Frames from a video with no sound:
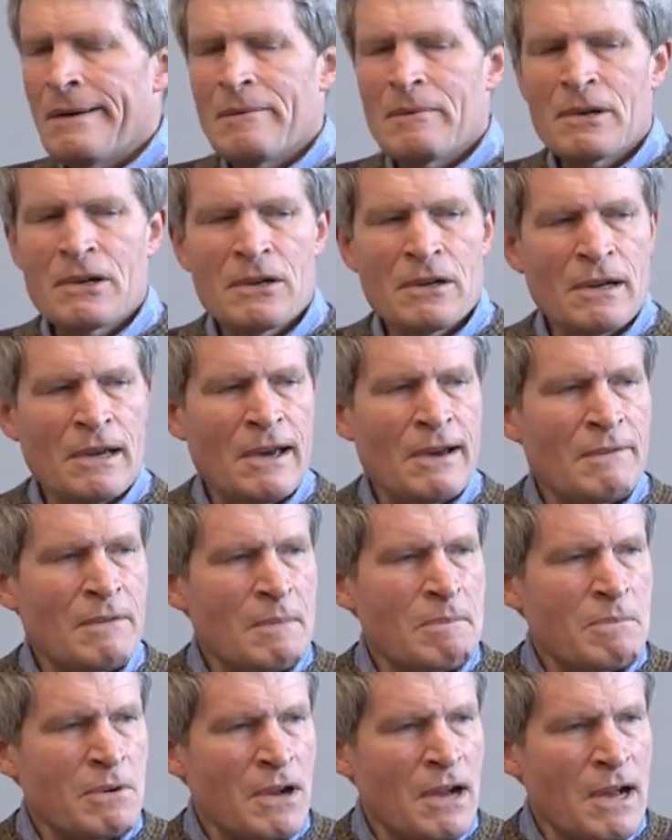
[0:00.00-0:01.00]
we could have a
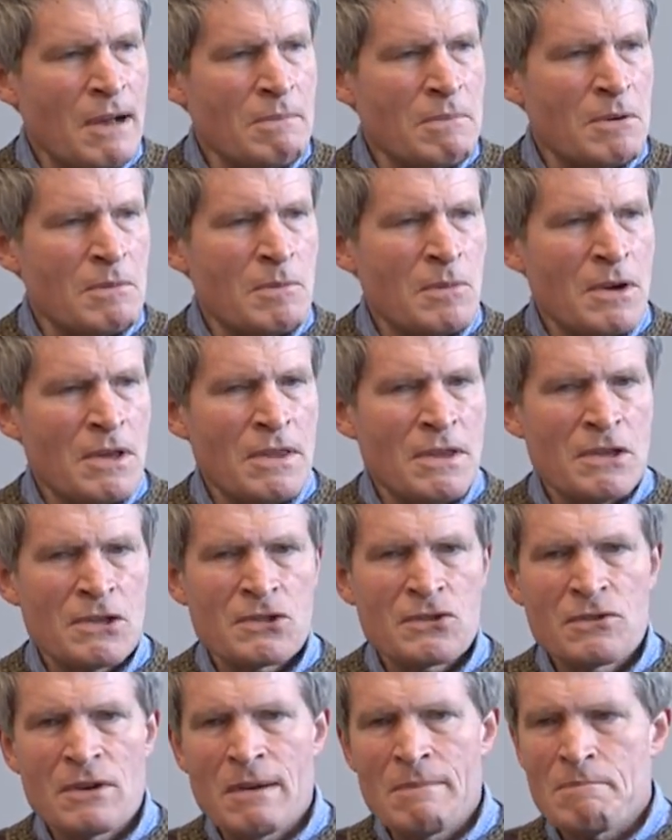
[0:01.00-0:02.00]
problem with this
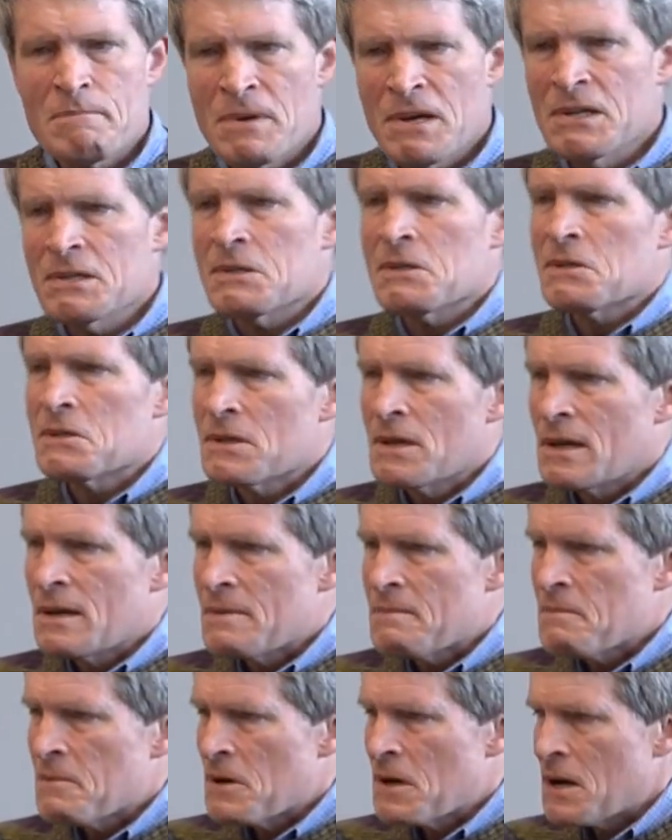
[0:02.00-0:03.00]
Trump business
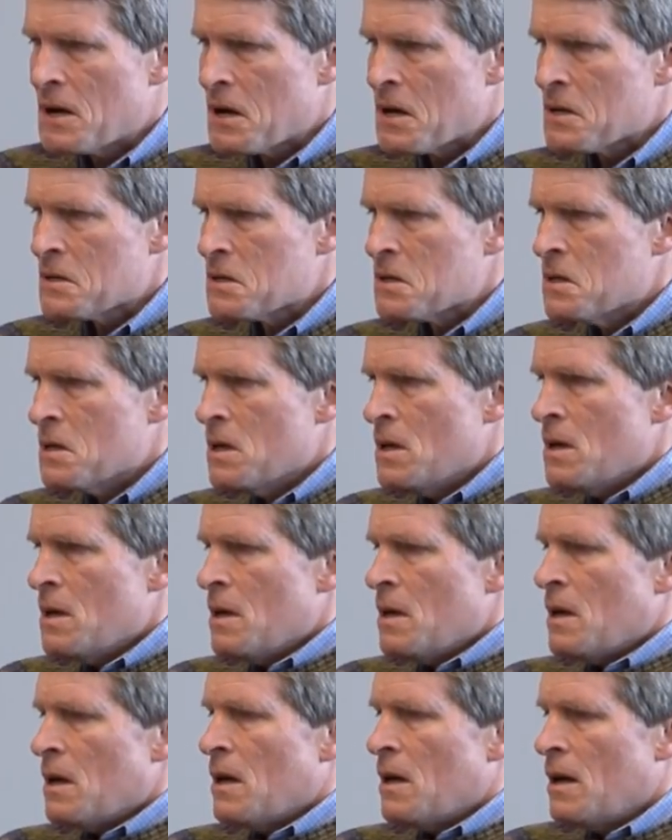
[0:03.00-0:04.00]
enterprise
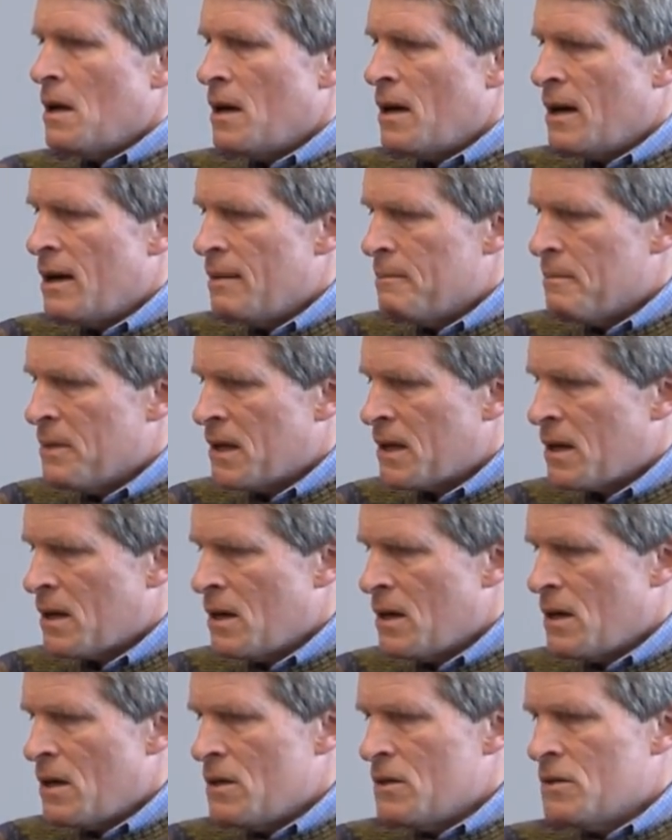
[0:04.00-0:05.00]
uh,
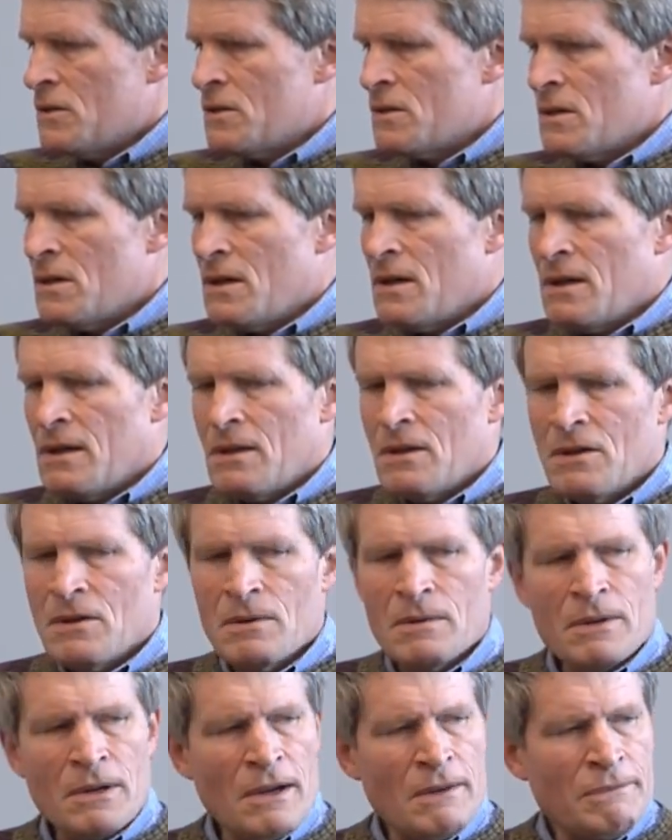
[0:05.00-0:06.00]
because uh, they're
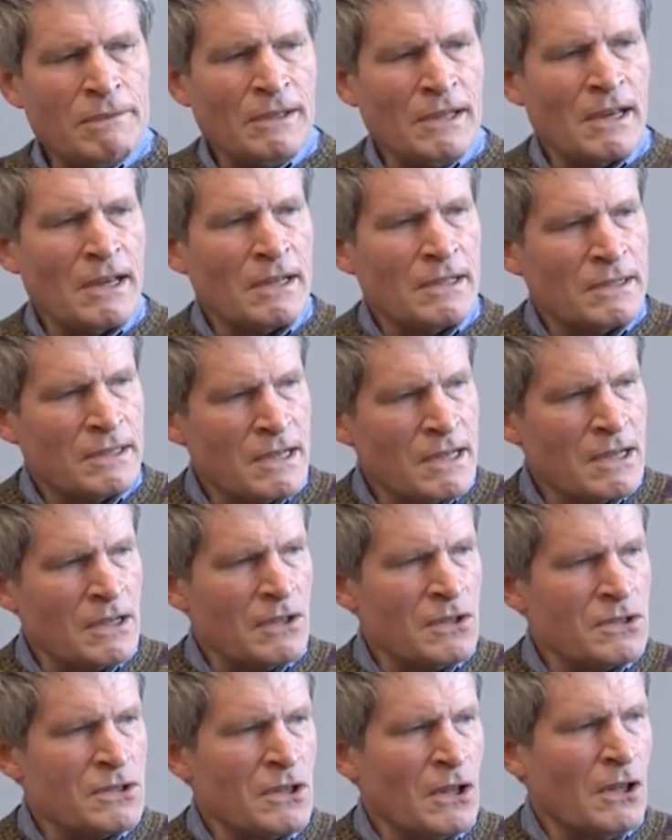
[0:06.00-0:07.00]
doing an awful lot of
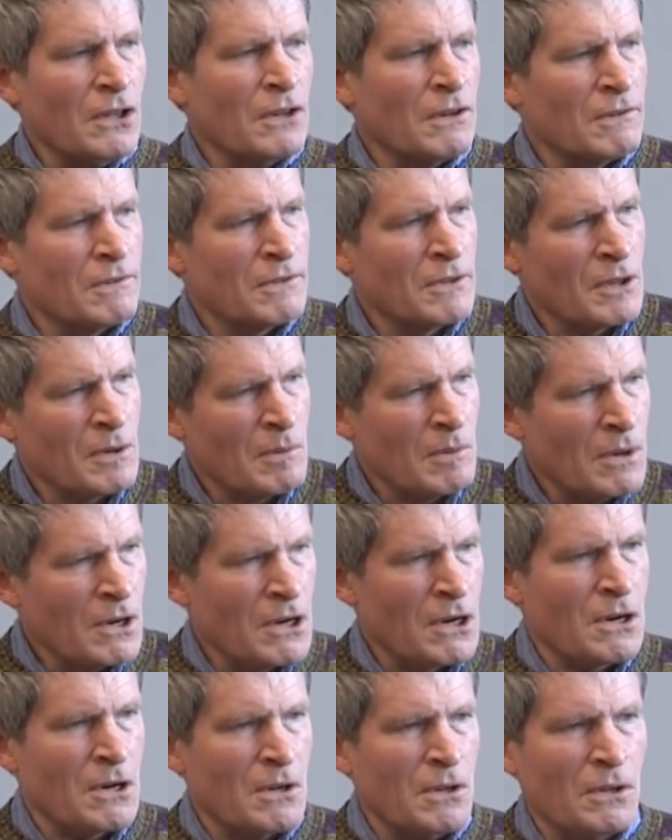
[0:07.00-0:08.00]
deals all over the
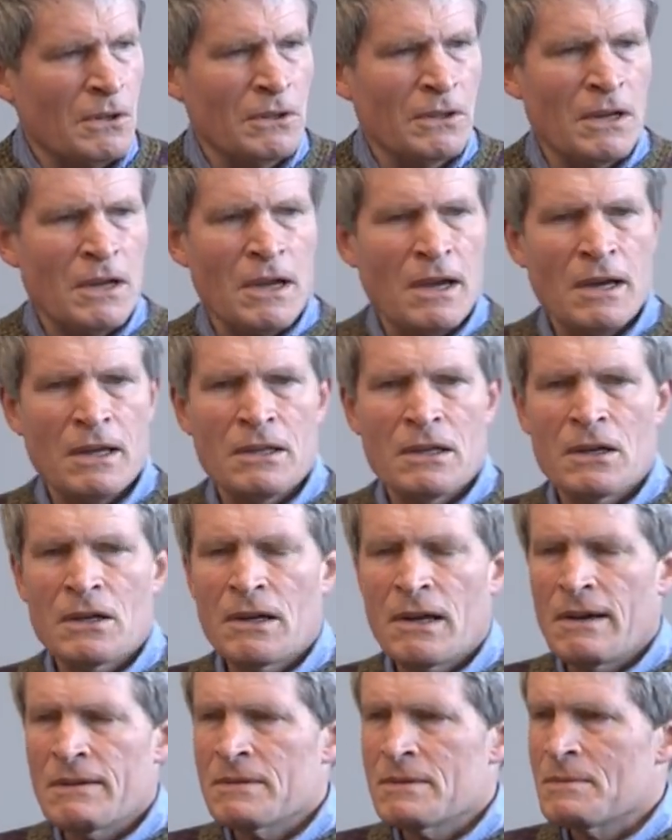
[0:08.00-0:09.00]
world, and they
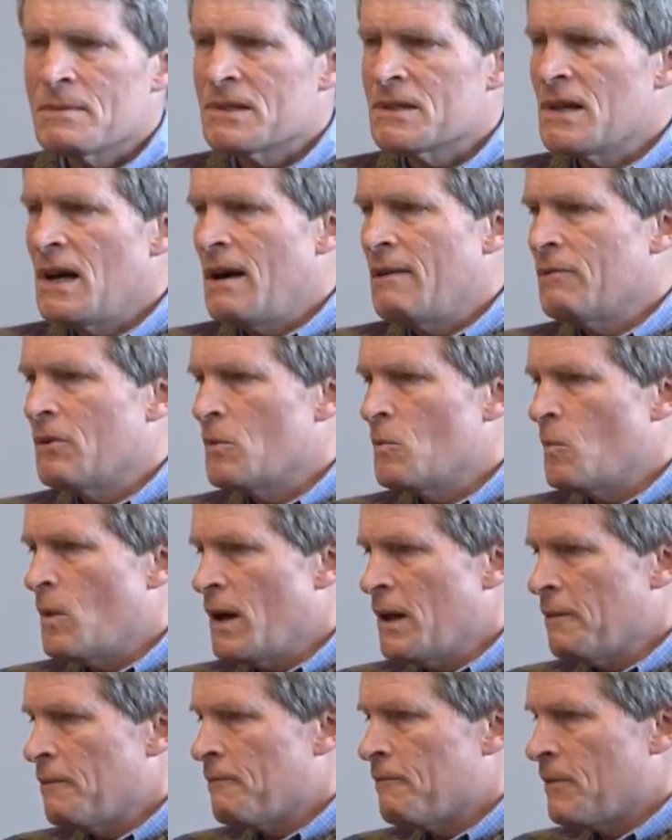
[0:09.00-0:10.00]
could have some sovereign
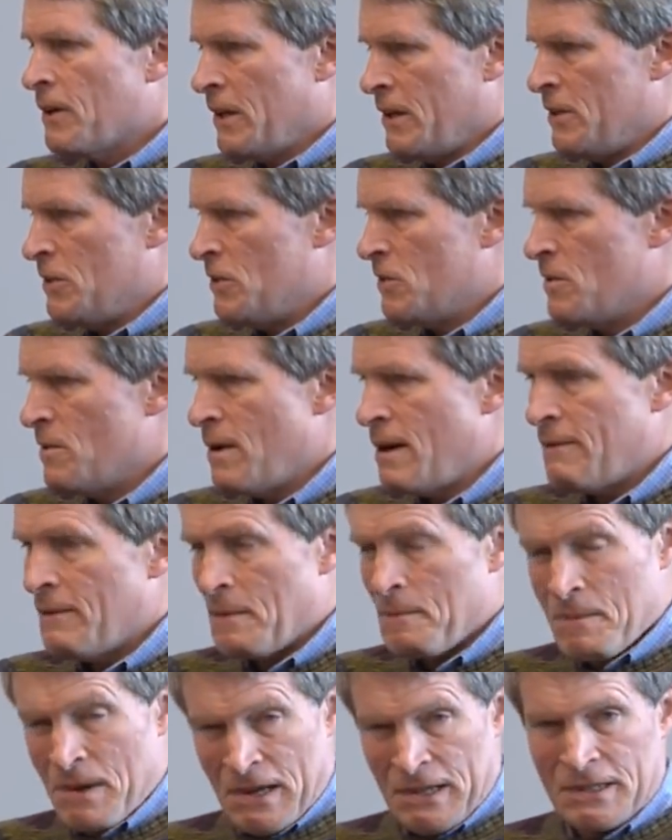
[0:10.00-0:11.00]
wealth funds who have
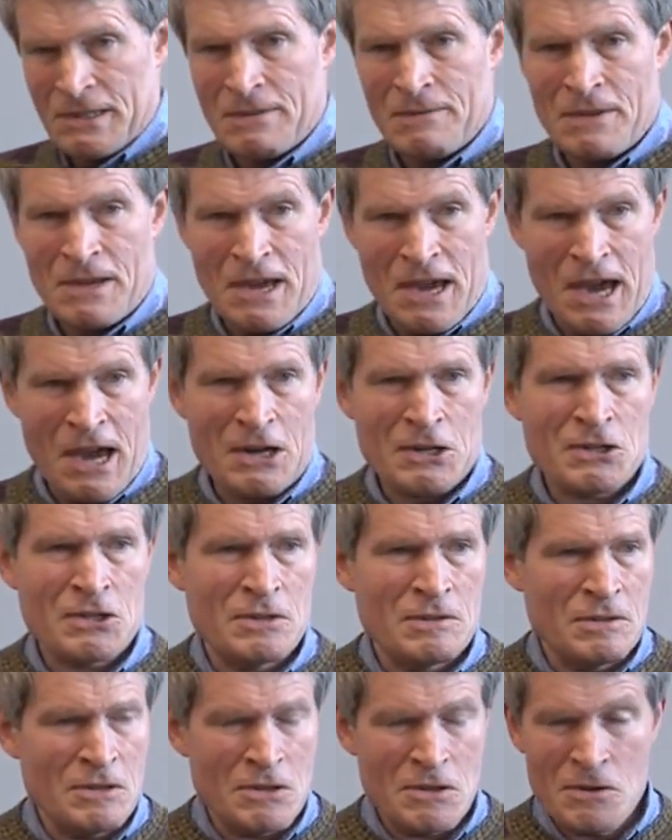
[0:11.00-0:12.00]
a piece of the
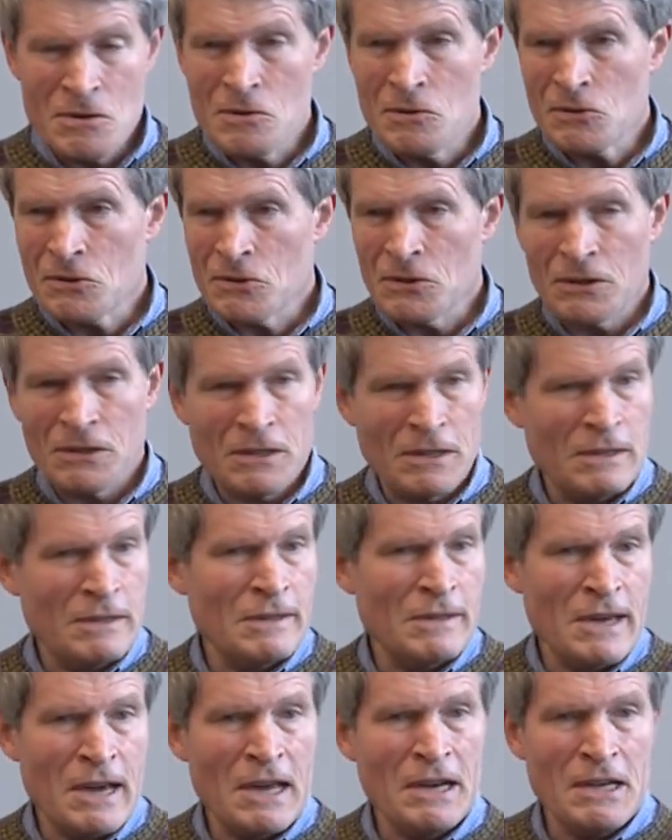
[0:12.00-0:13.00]
action. Usually,
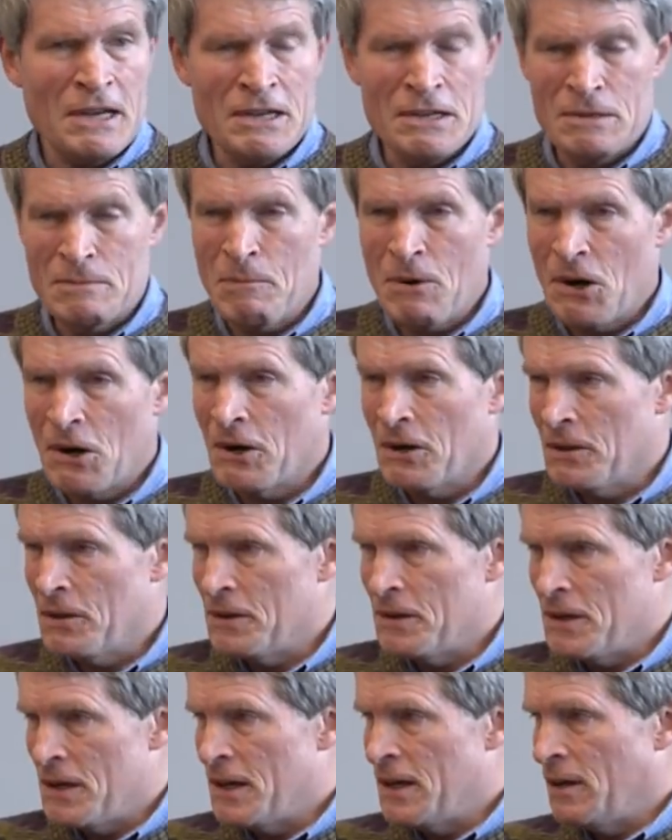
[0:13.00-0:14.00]
that is part of
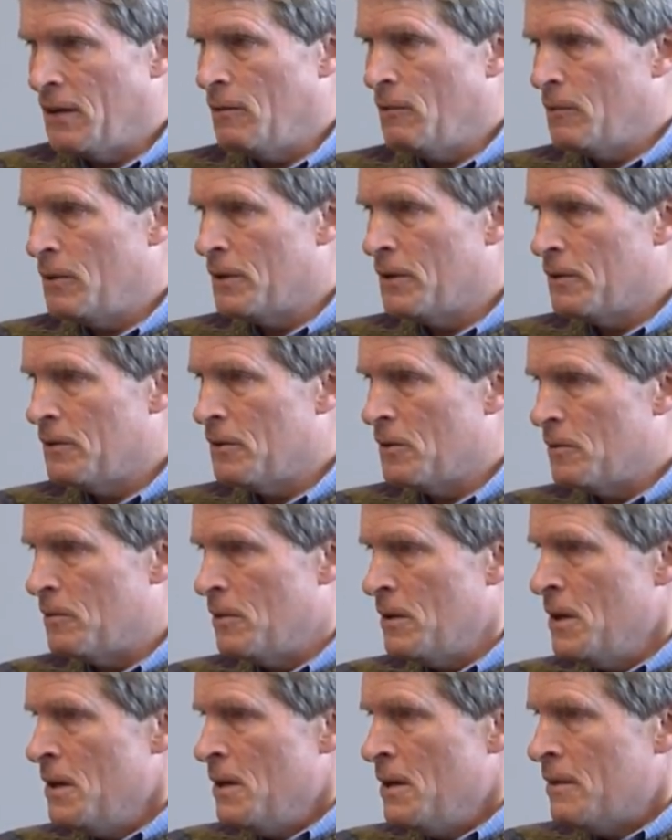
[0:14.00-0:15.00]
the deal when you do